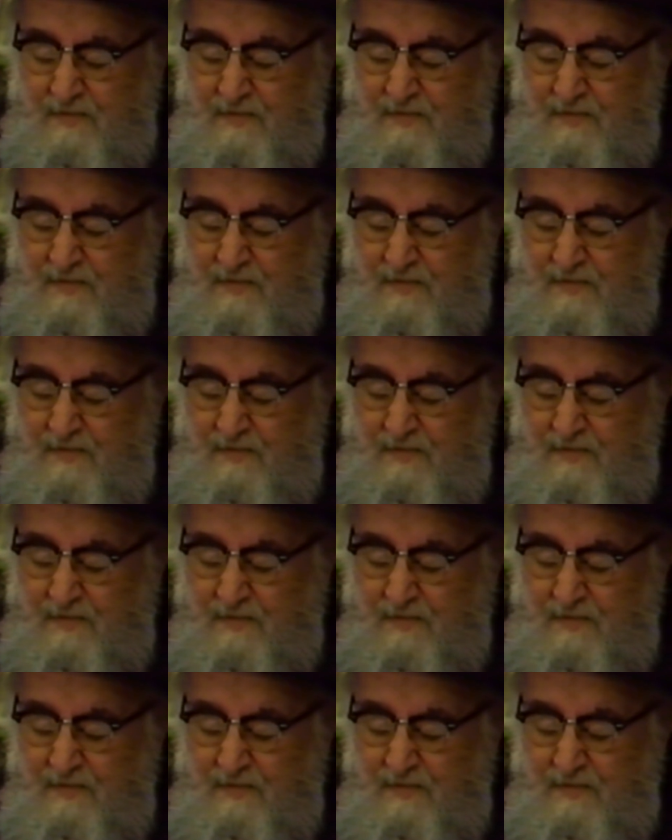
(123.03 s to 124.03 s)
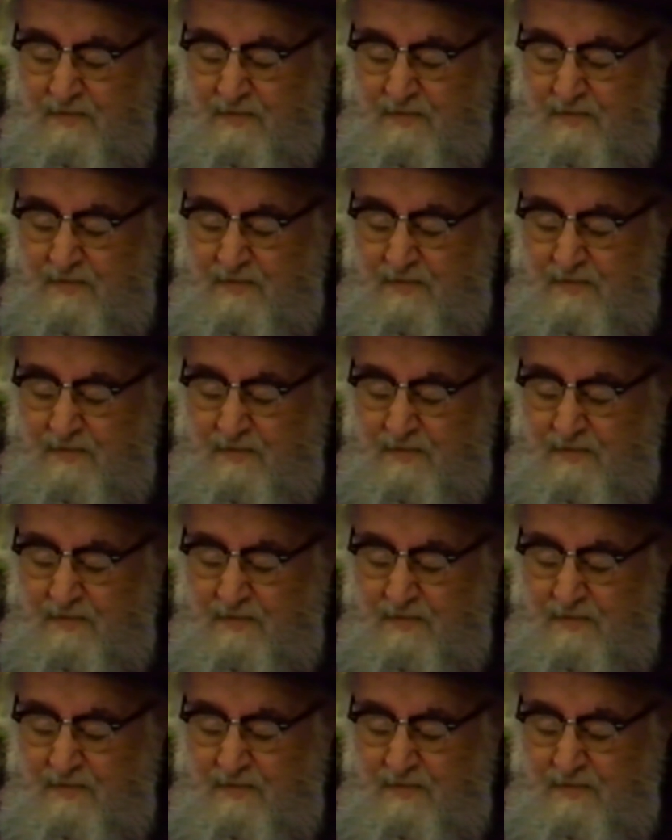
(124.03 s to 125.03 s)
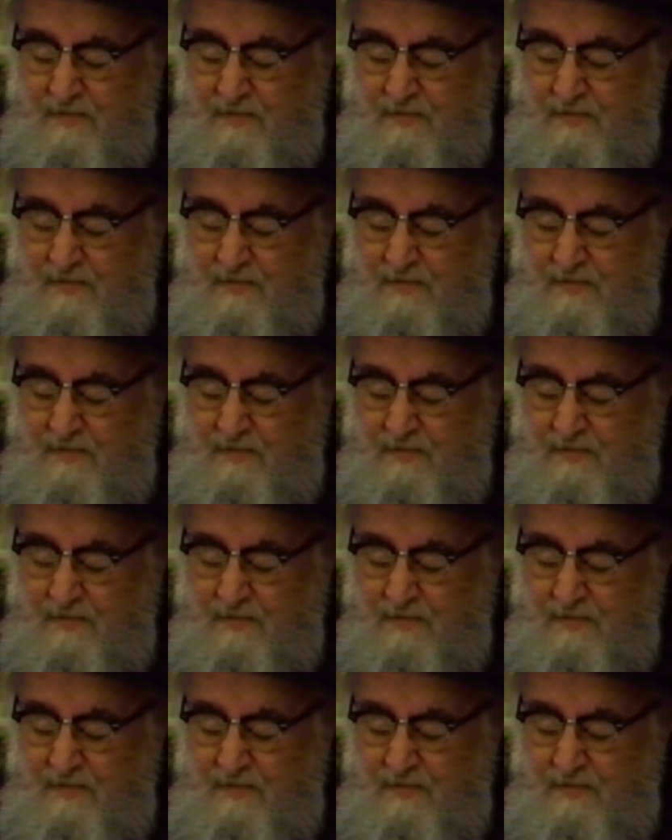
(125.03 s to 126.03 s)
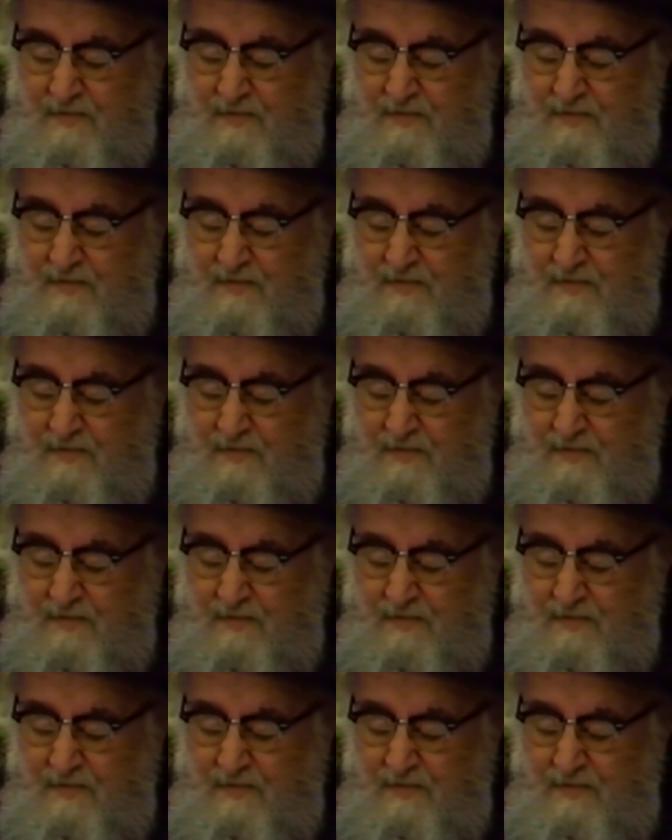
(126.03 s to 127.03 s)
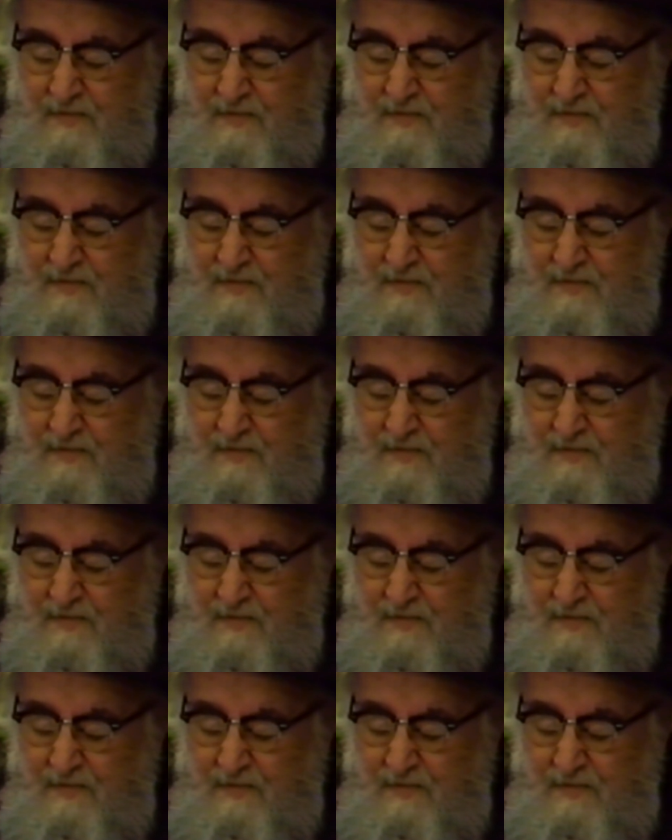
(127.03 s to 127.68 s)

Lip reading: [no speech]